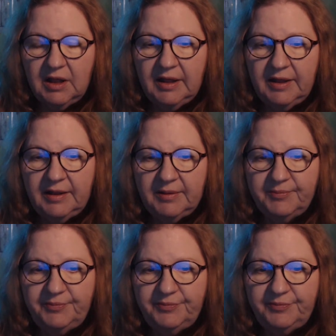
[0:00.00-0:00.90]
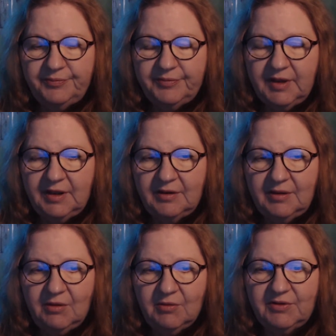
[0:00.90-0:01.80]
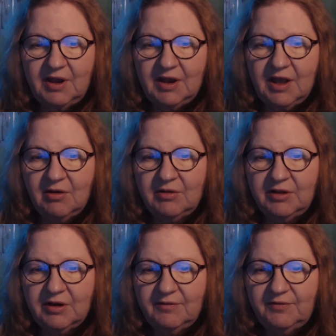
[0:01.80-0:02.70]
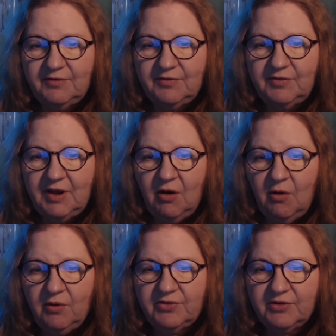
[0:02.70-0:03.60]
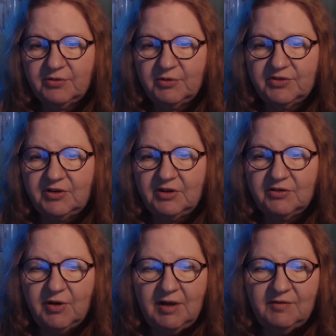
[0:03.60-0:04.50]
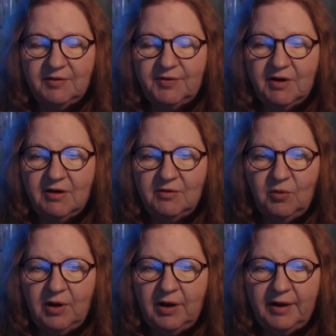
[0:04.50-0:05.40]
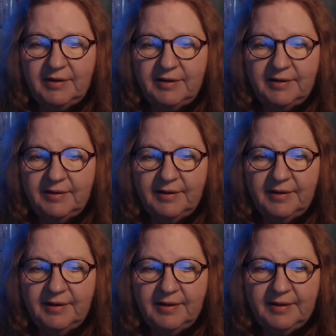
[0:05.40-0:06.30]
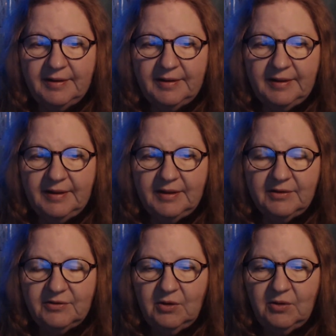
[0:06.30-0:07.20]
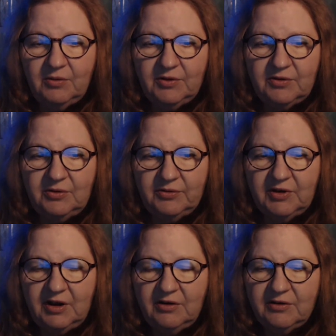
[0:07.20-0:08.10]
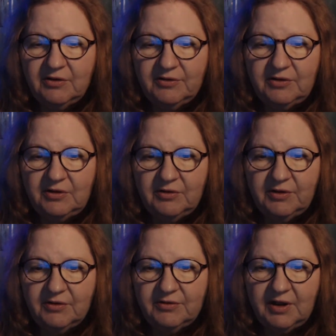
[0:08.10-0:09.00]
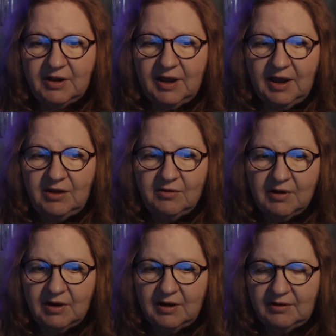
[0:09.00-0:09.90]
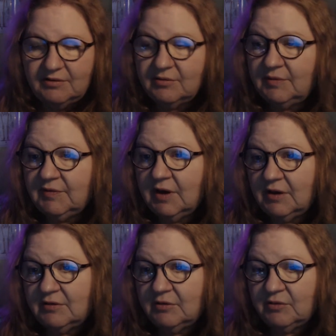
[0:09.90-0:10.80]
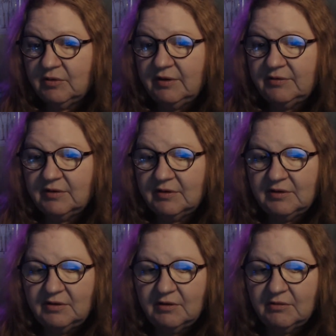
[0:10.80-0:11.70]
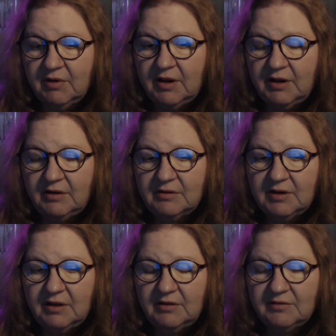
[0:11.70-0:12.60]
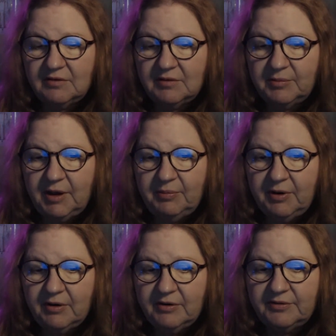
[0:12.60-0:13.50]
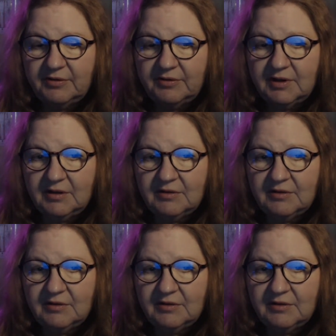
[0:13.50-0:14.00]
And they were saying how clear the hoaxes will still travel far and wide. So the two senators, they're saying, hey, you guys, we've got to address this, and they're right. And this is a bipartisan thing.